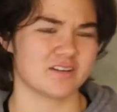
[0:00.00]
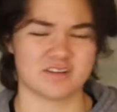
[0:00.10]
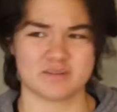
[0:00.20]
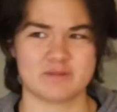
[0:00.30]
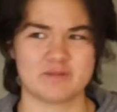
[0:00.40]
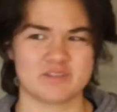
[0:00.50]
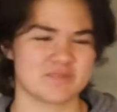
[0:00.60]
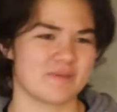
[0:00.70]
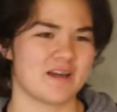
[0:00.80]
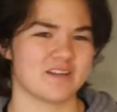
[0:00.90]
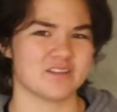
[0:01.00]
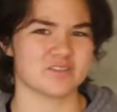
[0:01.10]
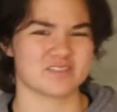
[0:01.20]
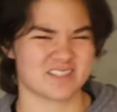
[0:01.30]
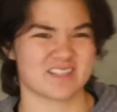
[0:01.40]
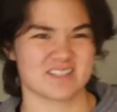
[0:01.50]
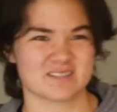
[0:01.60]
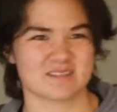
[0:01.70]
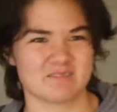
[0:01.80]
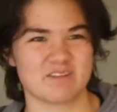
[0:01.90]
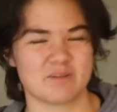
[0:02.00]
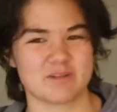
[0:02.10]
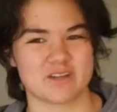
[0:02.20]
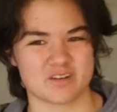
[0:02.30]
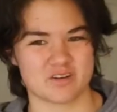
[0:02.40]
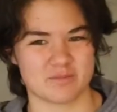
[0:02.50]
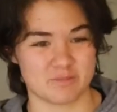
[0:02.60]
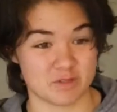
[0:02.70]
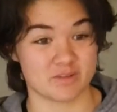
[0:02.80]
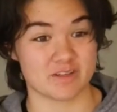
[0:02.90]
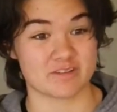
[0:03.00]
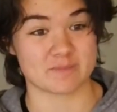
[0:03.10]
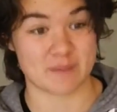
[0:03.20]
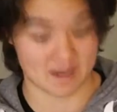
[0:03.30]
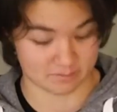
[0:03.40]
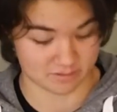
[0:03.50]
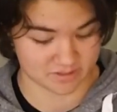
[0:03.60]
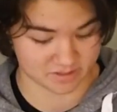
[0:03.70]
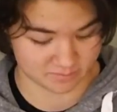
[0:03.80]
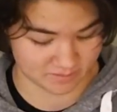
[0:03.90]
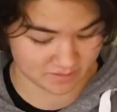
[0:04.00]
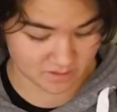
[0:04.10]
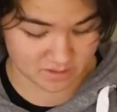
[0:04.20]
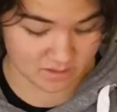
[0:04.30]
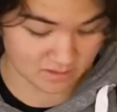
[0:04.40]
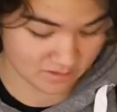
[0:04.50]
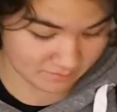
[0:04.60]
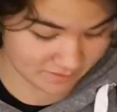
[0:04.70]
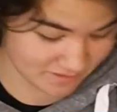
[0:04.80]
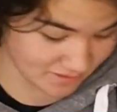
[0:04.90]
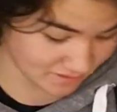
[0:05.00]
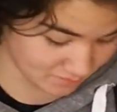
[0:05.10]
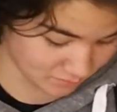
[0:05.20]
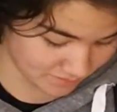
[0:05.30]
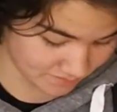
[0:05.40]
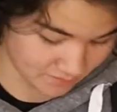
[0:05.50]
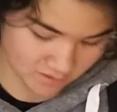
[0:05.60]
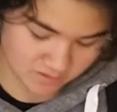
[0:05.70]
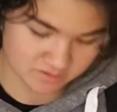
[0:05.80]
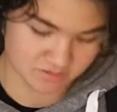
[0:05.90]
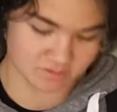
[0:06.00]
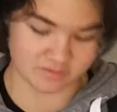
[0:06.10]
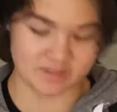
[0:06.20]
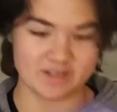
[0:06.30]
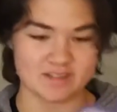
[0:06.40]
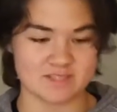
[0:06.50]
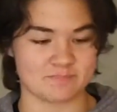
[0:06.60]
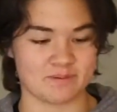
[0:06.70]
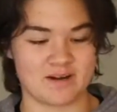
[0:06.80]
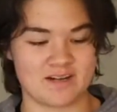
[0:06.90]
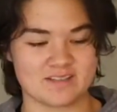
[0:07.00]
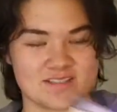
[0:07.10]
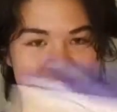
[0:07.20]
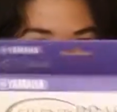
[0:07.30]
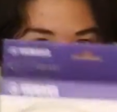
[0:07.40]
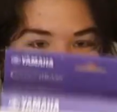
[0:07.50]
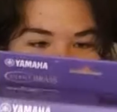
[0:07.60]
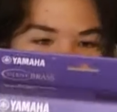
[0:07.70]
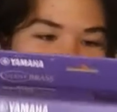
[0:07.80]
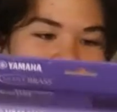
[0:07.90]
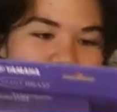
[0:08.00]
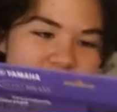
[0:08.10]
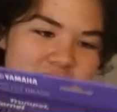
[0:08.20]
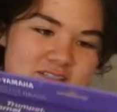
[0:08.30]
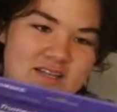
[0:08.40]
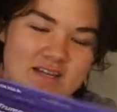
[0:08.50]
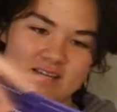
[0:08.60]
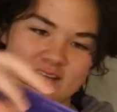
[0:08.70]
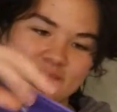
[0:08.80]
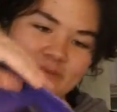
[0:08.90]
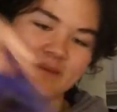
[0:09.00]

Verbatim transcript: a harmon mute is bad, you know, because when you play on a harmon mute there is back pressure, but beside the point. So when you get this box, it comes in a box and